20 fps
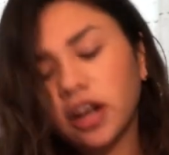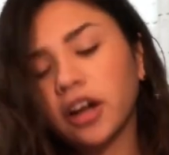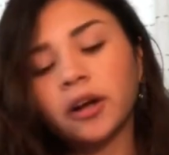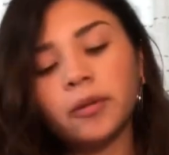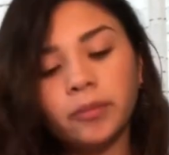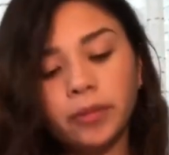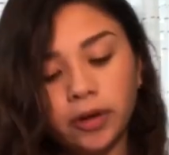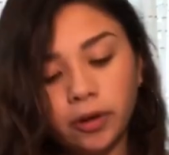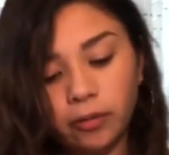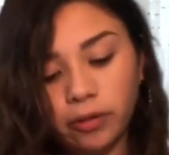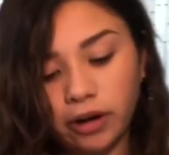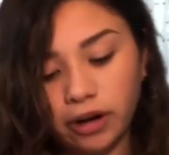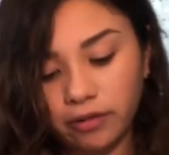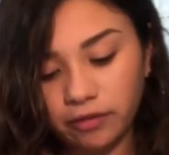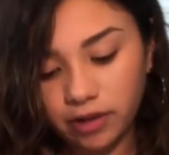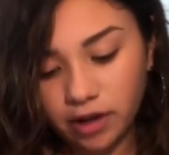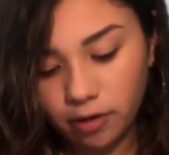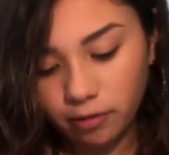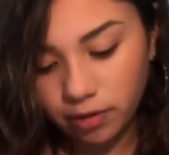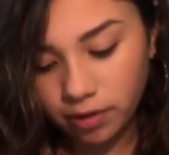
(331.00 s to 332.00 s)
Y'all can put it wherever
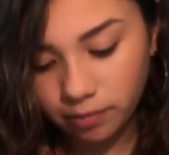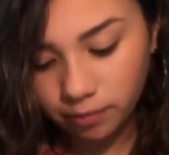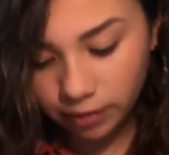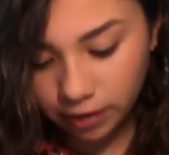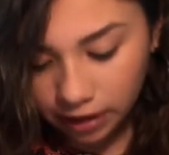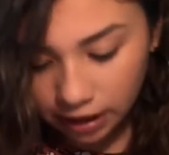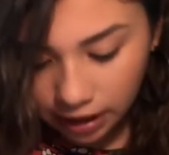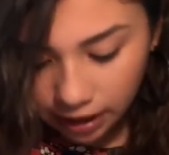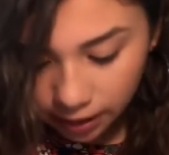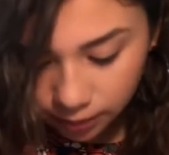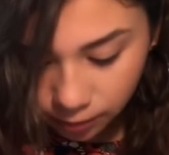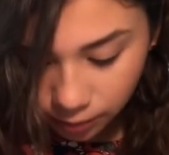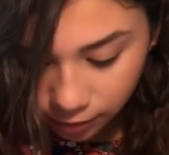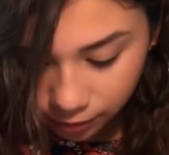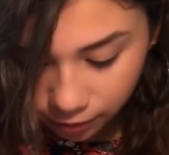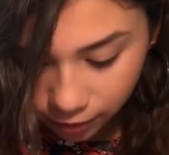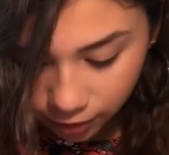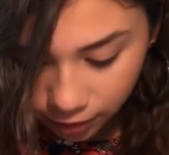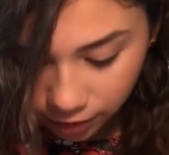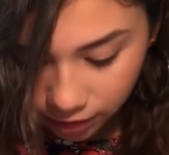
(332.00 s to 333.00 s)
y'all want, but I
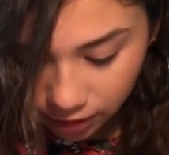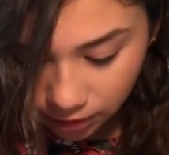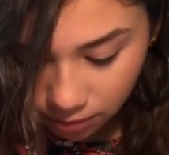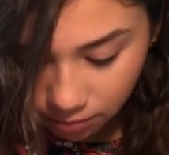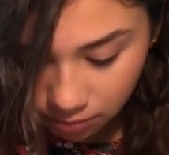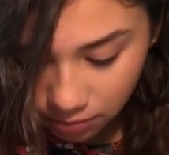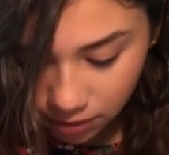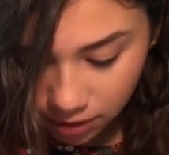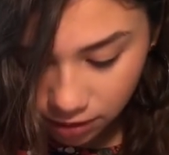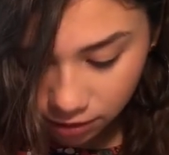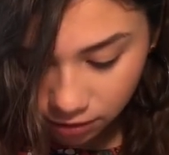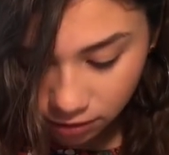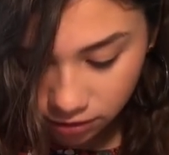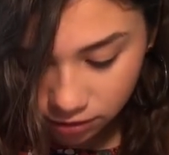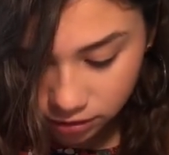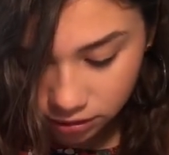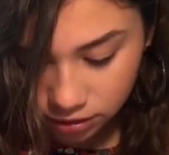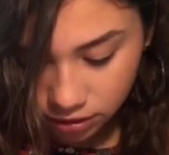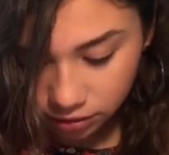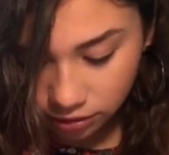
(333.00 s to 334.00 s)
prefer in the middle
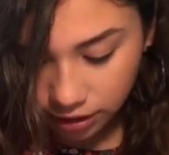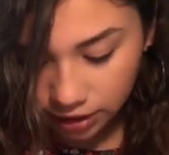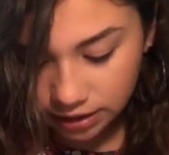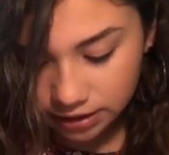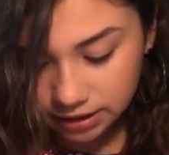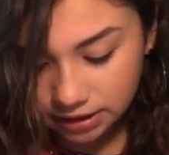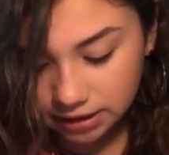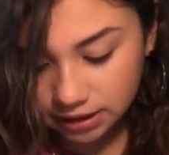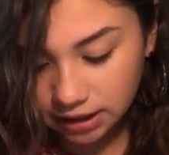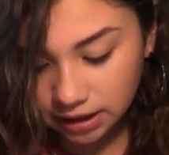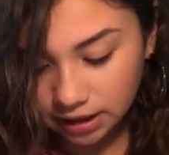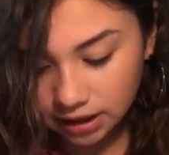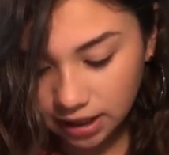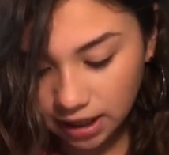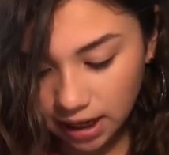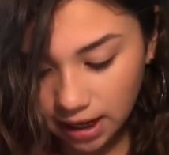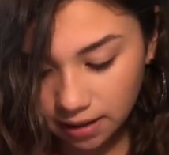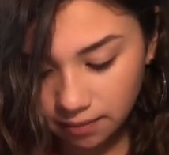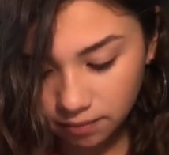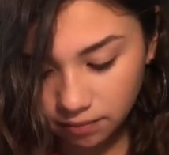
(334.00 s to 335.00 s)
so they can see the
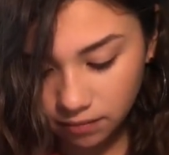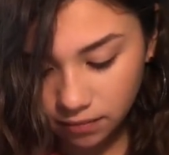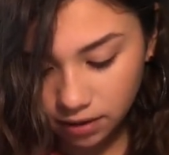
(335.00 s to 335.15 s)
name.